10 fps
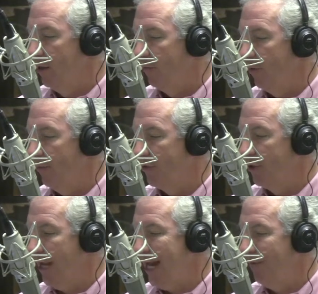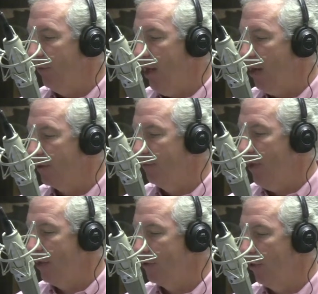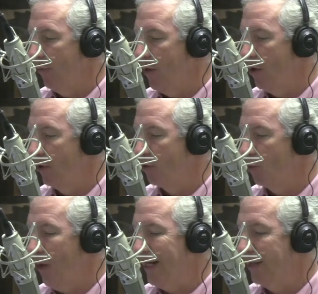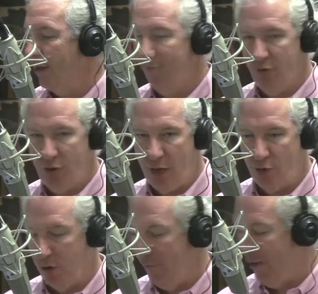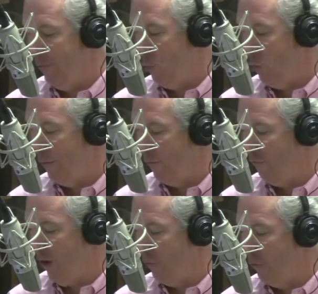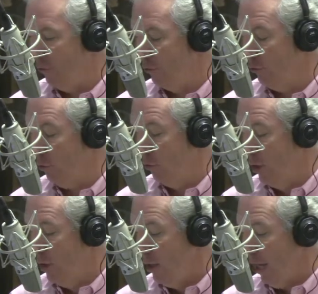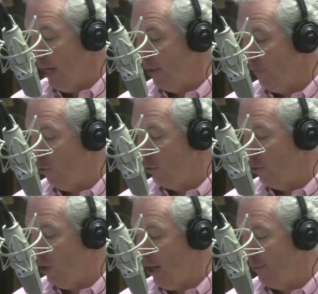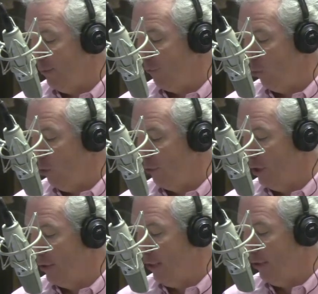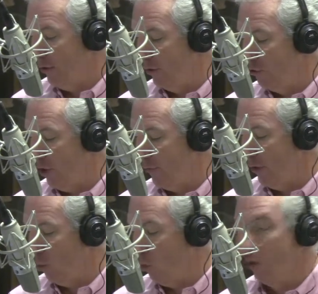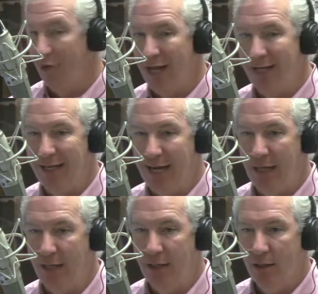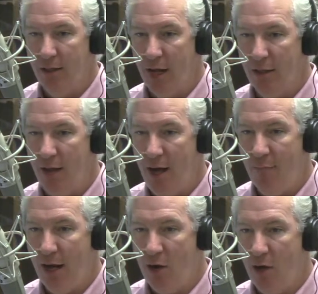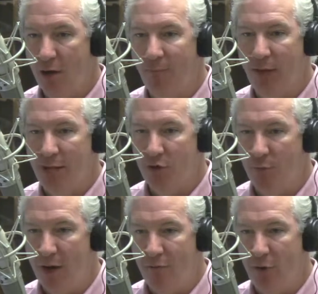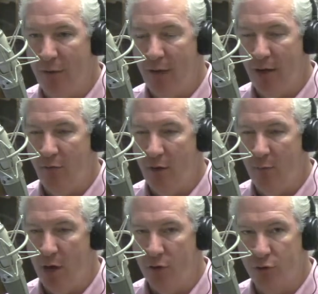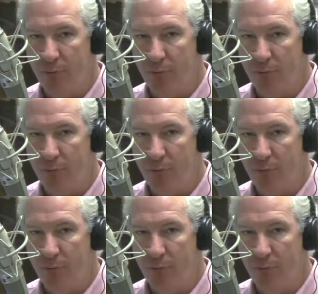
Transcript: From Slave Block to Pedestal America's Race Obsession, available wherever fine books are sold. And of course, you're a columnist for WorldNet Daily. You can check him out at worldnetdaily.com. Eric, a pleasure, my friend. Thank you very much.